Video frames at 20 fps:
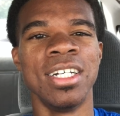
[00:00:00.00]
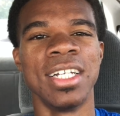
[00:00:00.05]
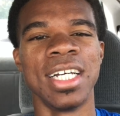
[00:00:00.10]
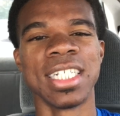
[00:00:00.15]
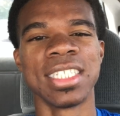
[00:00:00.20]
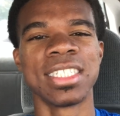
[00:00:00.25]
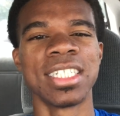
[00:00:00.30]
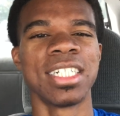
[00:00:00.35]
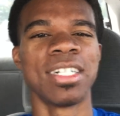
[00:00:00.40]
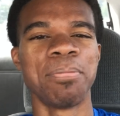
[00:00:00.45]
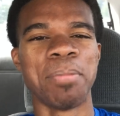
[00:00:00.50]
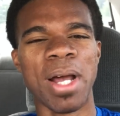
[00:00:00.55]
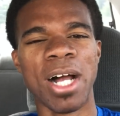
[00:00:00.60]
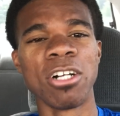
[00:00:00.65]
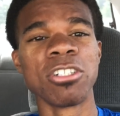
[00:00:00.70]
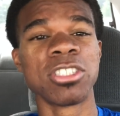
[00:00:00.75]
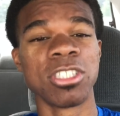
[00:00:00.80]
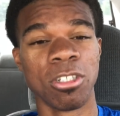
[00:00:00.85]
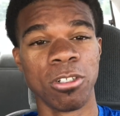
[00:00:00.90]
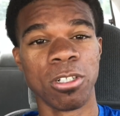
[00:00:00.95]
that's a
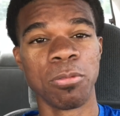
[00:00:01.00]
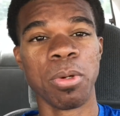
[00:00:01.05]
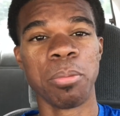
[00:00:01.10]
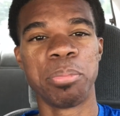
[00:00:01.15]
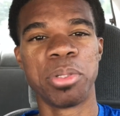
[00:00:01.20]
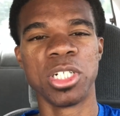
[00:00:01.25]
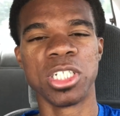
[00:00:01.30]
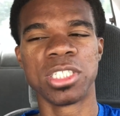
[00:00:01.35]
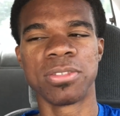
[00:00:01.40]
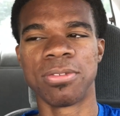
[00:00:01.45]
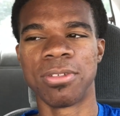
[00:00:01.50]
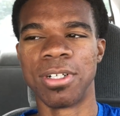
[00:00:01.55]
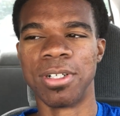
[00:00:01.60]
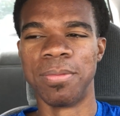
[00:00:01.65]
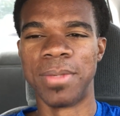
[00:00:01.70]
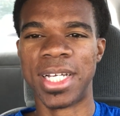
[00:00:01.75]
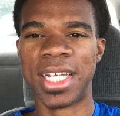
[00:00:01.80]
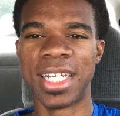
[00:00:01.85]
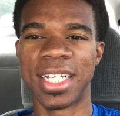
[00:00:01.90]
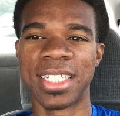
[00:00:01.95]
milestone I'm gonna push for,
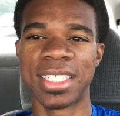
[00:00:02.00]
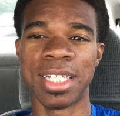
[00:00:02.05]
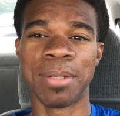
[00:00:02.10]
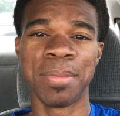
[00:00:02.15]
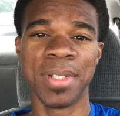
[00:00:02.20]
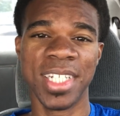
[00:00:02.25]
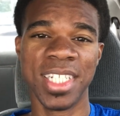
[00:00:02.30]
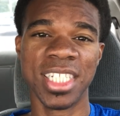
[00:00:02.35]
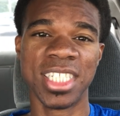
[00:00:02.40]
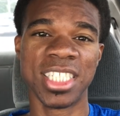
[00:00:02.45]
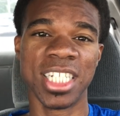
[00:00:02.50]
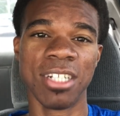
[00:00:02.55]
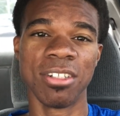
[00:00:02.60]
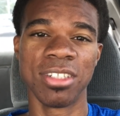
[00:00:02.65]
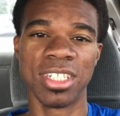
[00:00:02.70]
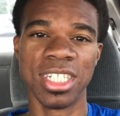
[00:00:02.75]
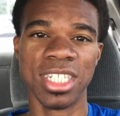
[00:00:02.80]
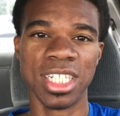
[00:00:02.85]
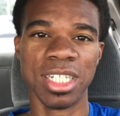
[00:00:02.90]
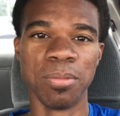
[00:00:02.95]
man, because I believe the channel
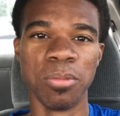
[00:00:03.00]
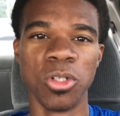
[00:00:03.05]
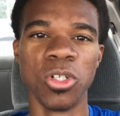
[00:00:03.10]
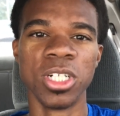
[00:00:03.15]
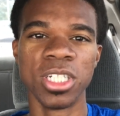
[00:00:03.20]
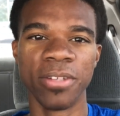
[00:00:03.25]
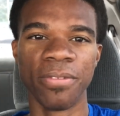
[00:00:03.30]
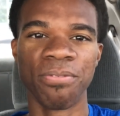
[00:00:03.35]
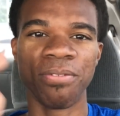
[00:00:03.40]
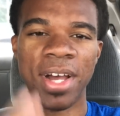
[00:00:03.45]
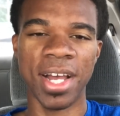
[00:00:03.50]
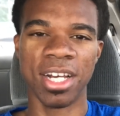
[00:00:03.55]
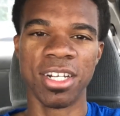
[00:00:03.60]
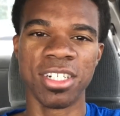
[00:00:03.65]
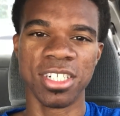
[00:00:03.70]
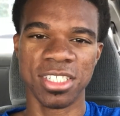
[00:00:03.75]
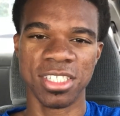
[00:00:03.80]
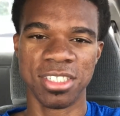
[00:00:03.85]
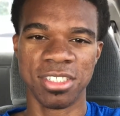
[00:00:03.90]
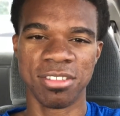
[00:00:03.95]
can get more than five
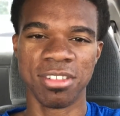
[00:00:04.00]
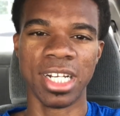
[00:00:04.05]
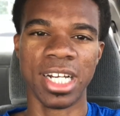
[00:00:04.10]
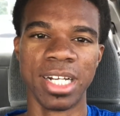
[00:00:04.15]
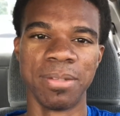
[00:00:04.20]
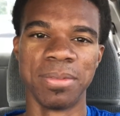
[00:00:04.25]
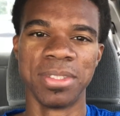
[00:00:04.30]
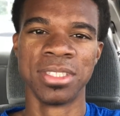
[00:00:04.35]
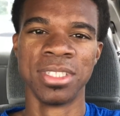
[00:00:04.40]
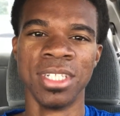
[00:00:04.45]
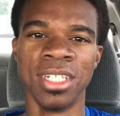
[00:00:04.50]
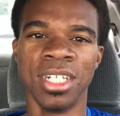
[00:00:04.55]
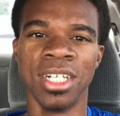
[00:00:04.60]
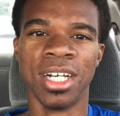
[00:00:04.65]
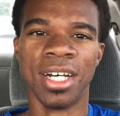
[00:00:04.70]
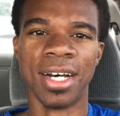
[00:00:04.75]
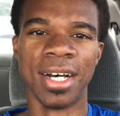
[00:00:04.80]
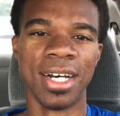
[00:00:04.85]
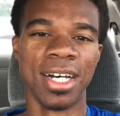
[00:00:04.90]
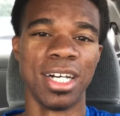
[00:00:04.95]
hundred subscribers.
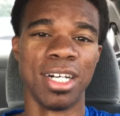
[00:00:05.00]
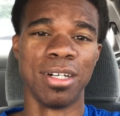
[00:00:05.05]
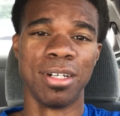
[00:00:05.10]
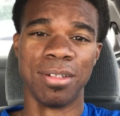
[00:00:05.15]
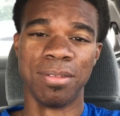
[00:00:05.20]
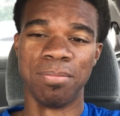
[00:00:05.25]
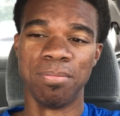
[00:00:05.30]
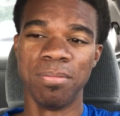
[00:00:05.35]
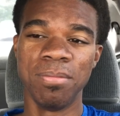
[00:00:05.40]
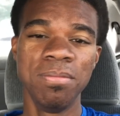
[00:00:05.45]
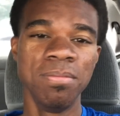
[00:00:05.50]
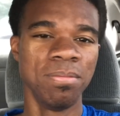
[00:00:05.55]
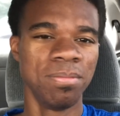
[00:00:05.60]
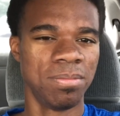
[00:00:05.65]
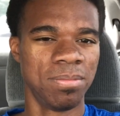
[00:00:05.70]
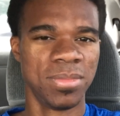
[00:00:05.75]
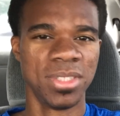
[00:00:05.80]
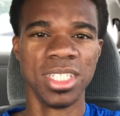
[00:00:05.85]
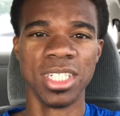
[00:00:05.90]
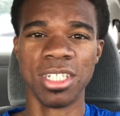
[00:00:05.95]
Um
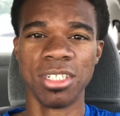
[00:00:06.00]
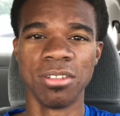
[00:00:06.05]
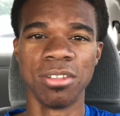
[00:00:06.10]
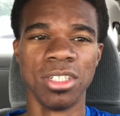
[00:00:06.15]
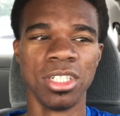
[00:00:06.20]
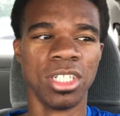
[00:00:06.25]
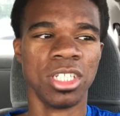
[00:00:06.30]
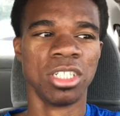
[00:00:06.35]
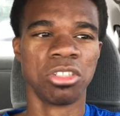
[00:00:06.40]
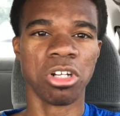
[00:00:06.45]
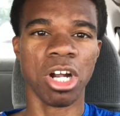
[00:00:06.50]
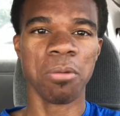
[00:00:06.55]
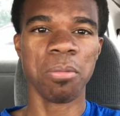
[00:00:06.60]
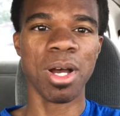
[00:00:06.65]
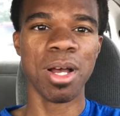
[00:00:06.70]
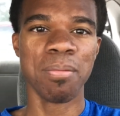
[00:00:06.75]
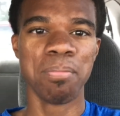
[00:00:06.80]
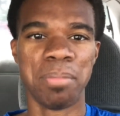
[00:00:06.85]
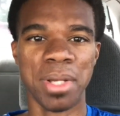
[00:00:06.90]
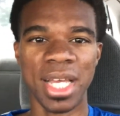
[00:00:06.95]
you know, try
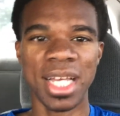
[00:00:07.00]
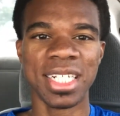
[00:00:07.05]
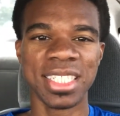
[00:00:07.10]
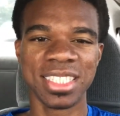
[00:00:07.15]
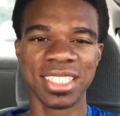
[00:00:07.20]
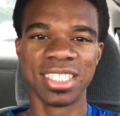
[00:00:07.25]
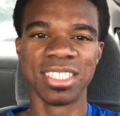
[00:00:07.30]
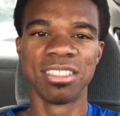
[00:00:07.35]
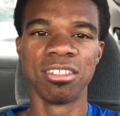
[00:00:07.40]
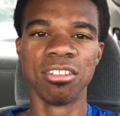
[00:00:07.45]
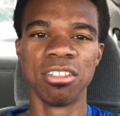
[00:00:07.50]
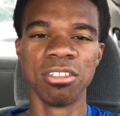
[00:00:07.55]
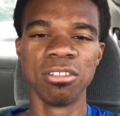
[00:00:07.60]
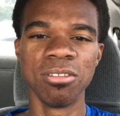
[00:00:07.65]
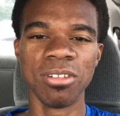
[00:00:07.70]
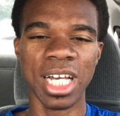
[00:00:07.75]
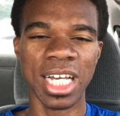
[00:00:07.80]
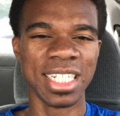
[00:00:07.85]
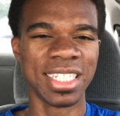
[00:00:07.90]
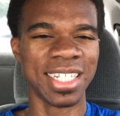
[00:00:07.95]
my best to do
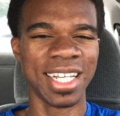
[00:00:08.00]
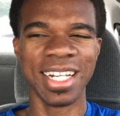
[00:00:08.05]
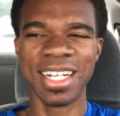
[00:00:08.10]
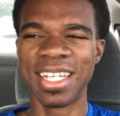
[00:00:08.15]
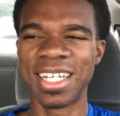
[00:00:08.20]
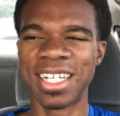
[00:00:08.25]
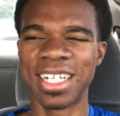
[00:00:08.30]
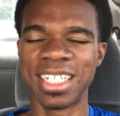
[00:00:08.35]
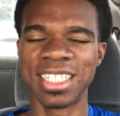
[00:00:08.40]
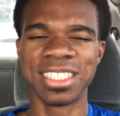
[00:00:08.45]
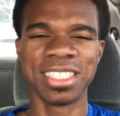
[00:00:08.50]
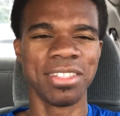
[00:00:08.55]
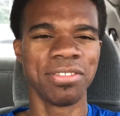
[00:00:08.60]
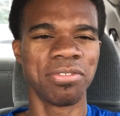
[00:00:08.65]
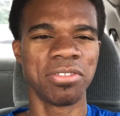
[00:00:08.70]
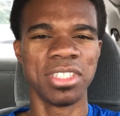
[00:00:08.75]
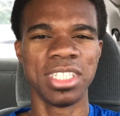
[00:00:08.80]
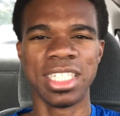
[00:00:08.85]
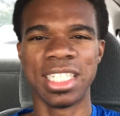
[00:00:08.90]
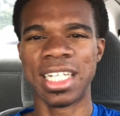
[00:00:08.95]
like daily content
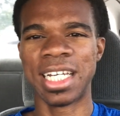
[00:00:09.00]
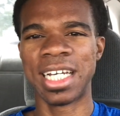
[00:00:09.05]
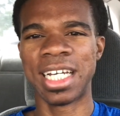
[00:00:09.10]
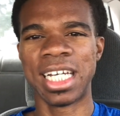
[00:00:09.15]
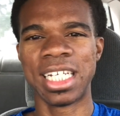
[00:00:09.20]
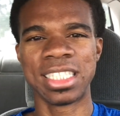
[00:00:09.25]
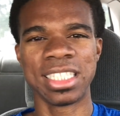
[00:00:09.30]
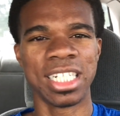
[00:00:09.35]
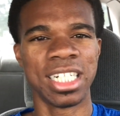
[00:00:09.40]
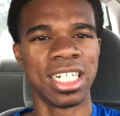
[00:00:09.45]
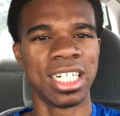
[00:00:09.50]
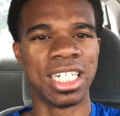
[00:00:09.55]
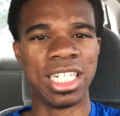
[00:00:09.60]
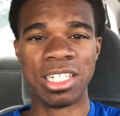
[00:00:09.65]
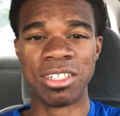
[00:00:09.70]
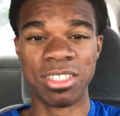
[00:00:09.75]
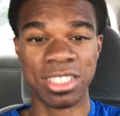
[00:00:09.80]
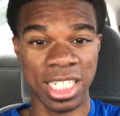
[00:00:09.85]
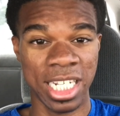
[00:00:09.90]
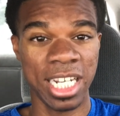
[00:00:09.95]
for you guys, uh
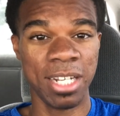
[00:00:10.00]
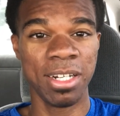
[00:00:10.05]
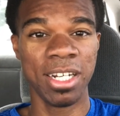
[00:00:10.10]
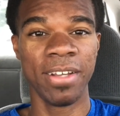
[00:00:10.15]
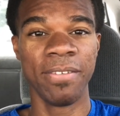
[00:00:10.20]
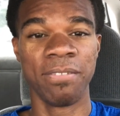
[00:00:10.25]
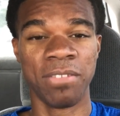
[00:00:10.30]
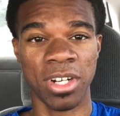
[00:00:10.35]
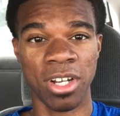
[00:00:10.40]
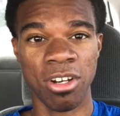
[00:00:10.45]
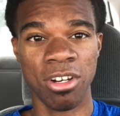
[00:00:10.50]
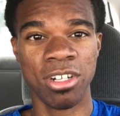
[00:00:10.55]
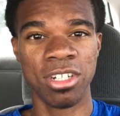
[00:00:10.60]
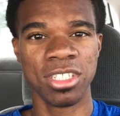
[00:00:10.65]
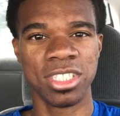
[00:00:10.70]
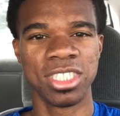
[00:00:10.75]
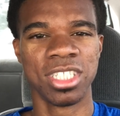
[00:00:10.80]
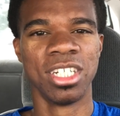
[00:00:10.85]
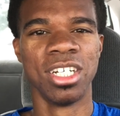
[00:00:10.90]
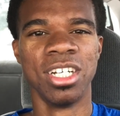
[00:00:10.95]
entertaining
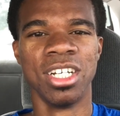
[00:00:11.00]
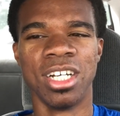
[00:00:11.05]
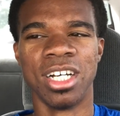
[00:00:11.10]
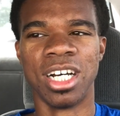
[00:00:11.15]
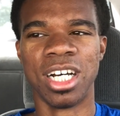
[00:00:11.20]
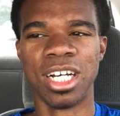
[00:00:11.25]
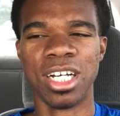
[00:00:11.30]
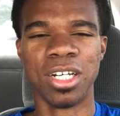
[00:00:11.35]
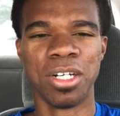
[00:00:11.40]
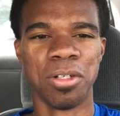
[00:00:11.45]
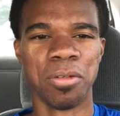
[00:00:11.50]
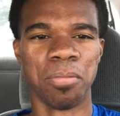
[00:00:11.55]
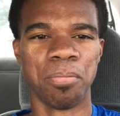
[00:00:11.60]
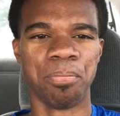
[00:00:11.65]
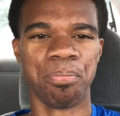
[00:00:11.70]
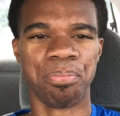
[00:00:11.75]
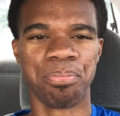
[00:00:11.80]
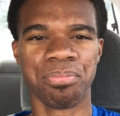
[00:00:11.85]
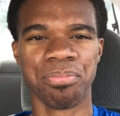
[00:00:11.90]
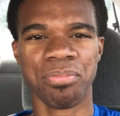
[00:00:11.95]
vlogs.
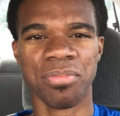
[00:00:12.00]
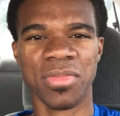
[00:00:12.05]
um